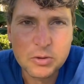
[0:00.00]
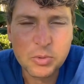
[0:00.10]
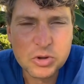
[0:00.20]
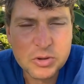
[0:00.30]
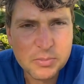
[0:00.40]
to
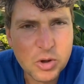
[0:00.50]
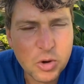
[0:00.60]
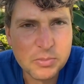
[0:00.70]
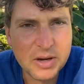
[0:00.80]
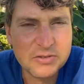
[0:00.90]
push the
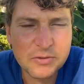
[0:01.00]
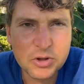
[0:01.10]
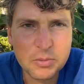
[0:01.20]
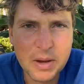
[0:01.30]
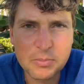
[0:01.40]
Bitcoin price
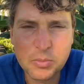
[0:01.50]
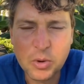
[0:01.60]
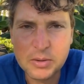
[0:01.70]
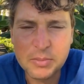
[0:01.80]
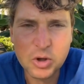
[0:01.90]
further by
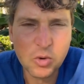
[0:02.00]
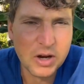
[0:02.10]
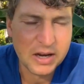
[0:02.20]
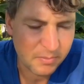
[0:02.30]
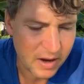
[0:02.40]
promoting
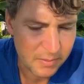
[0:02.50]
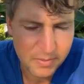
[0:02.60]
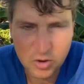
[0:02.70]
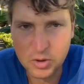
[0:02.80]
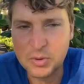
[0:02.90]
Bitcoin and
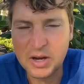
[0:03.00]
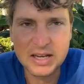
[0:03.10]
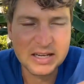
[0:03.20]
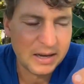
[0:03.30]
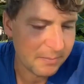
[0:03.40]
running Bitcoin
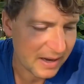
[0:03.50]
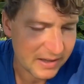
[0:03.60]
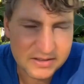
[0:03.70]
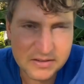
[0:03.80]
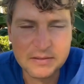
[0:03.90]
marketing
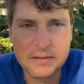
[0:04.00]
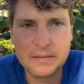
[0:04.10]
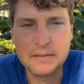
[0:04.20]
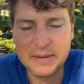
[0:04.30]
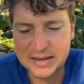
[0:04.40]
campaigns.
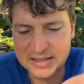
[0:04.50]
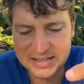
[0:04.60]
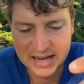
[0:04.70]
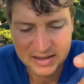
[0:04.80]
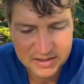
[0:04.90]
That's
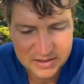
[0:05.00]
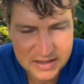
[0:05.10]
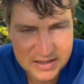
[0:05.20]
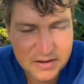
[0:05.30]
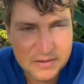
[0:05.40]
exactly the thing.